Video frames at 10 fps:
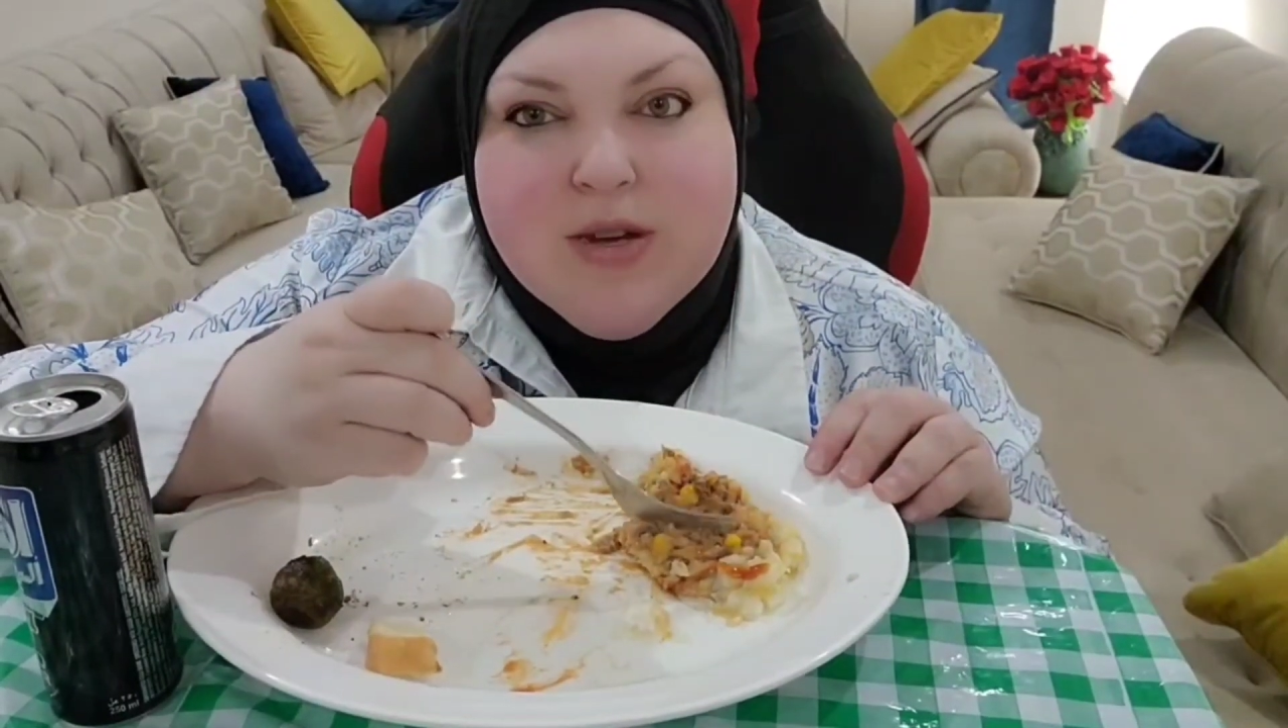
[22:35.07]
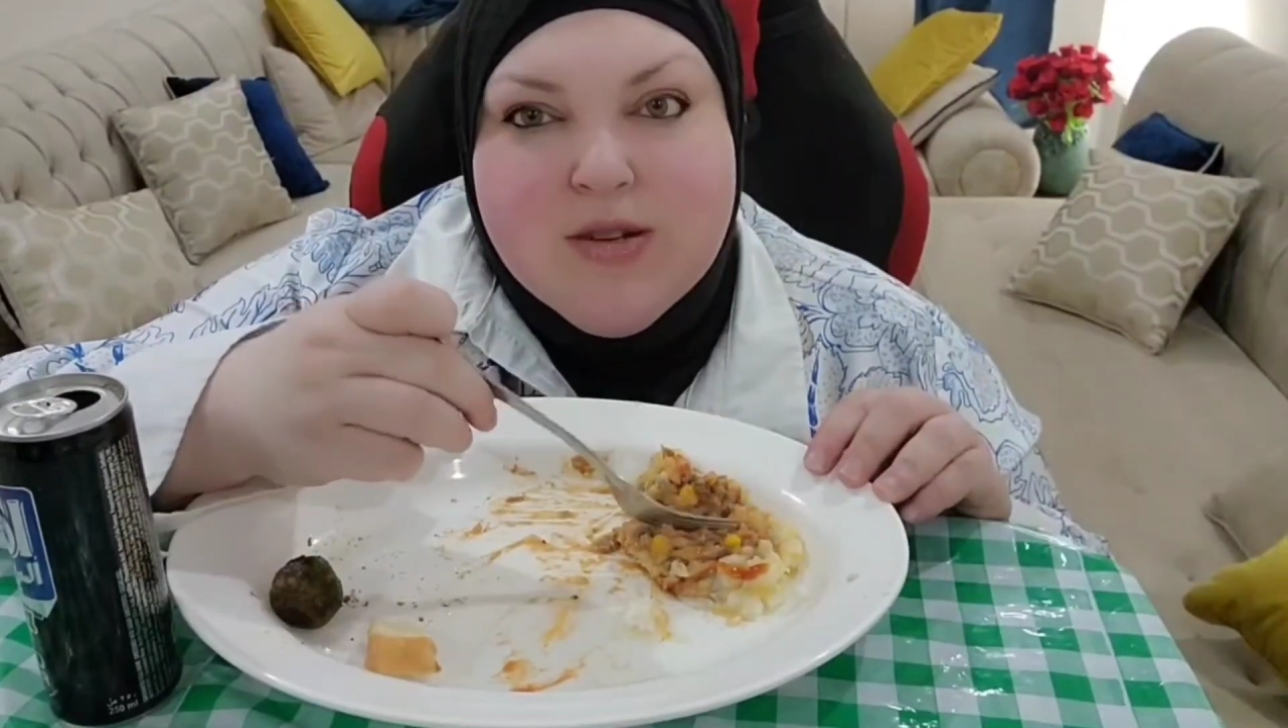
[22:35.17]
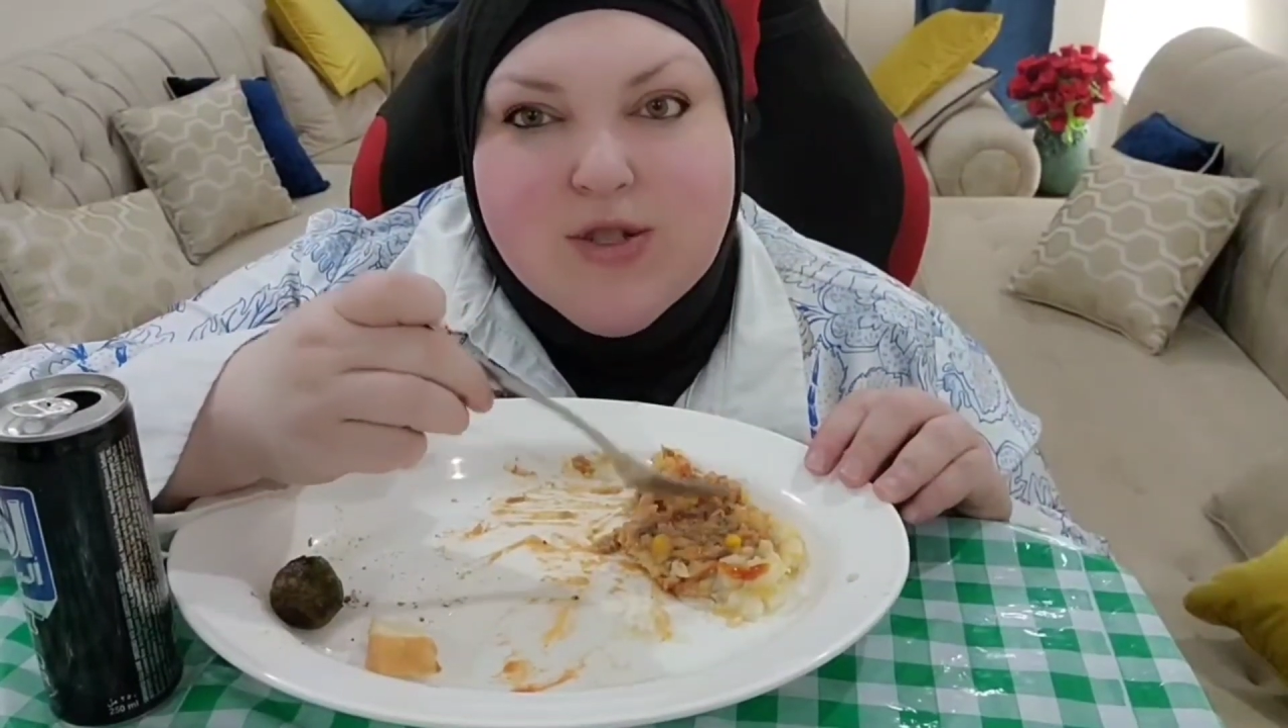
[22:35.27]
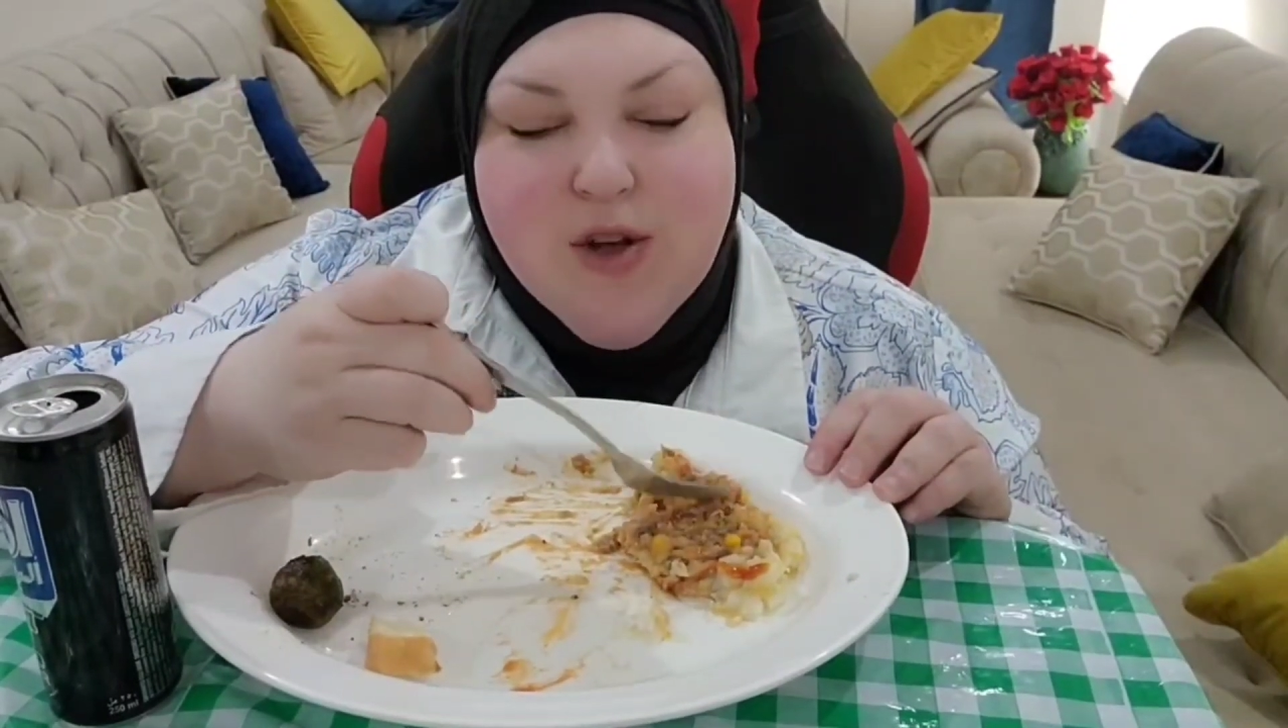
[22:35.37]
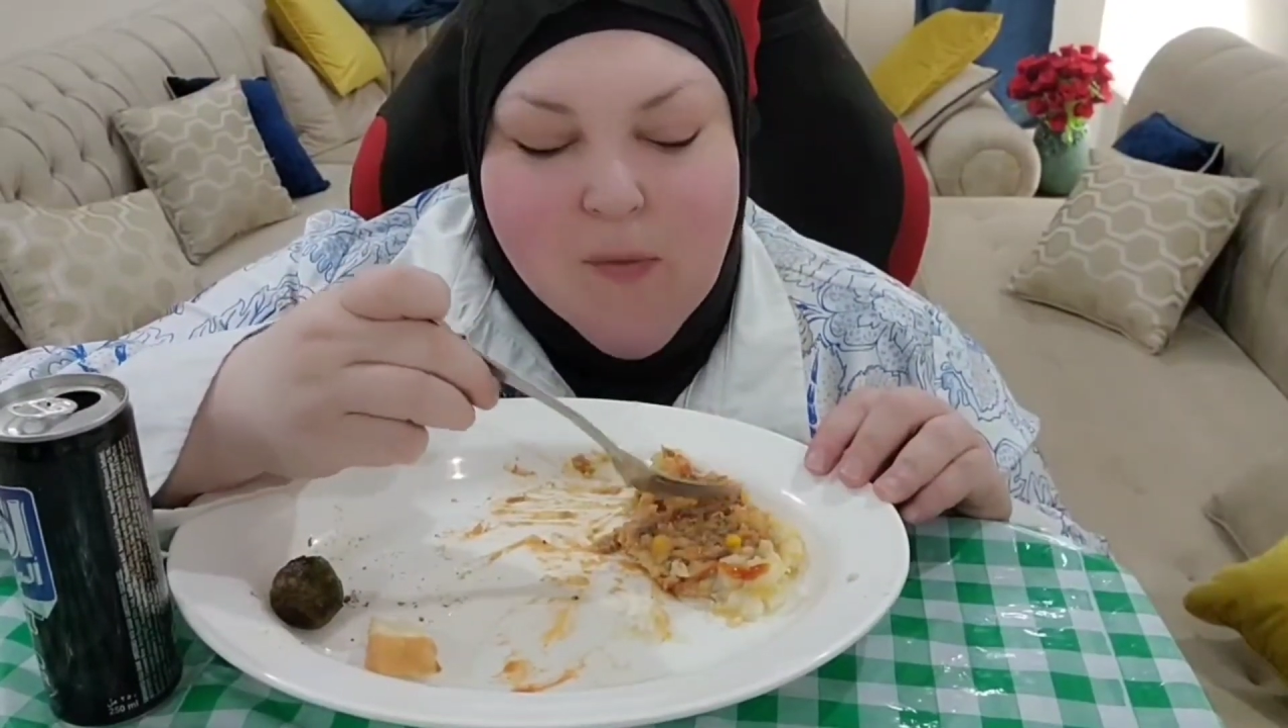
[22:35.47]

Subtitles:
green